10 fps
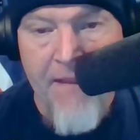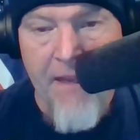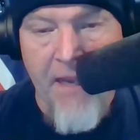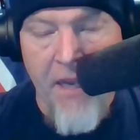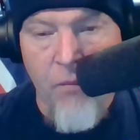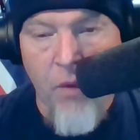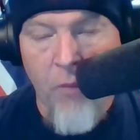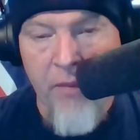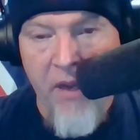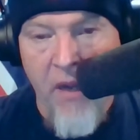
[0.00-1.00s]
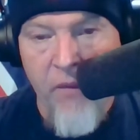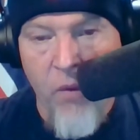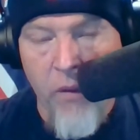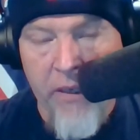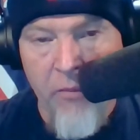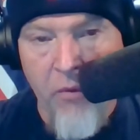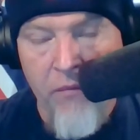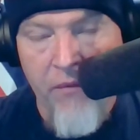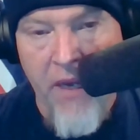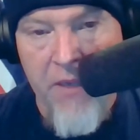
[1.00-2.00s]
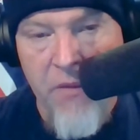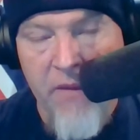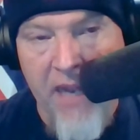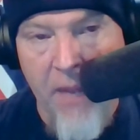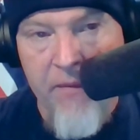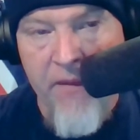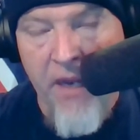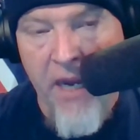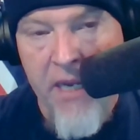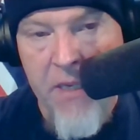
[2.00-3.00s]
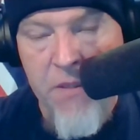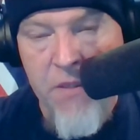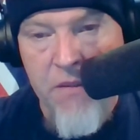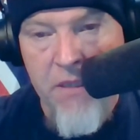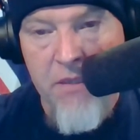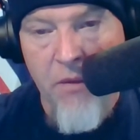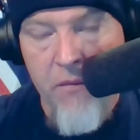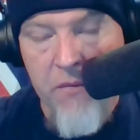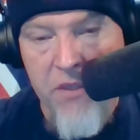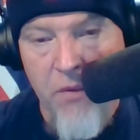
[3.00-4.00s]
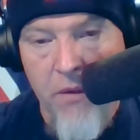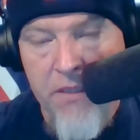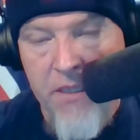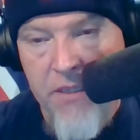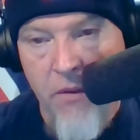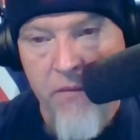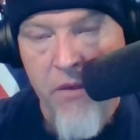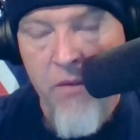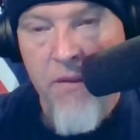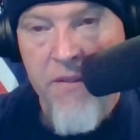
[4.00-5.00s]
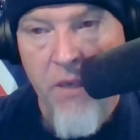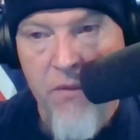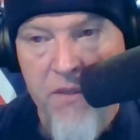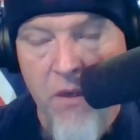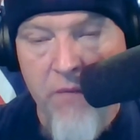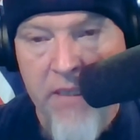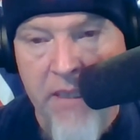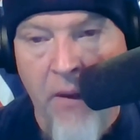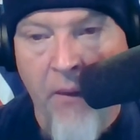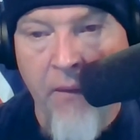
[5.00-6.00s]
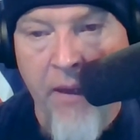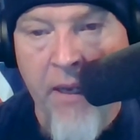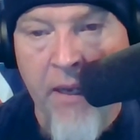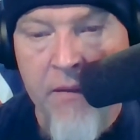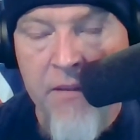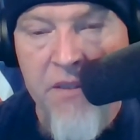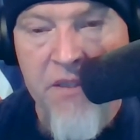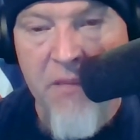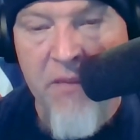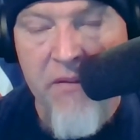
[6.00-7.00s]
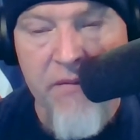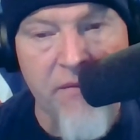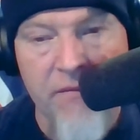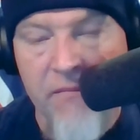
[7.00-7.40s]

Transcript: And well beyond the whole airborne fiasco that happened in the 90s, these are other stories. These are other units that were serving there. And just some of the...